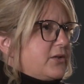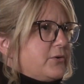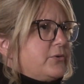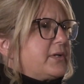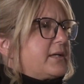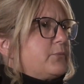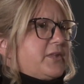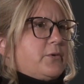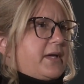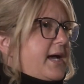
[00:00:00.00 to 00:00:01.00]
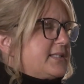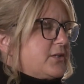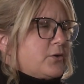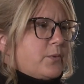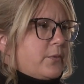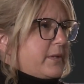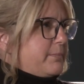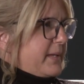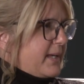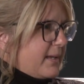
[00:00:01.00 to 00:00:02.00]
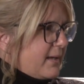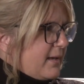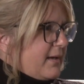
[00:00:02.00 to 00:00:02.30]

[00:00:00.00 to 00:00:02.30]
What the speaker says: you. Without Kaz, I don't know where we'd be.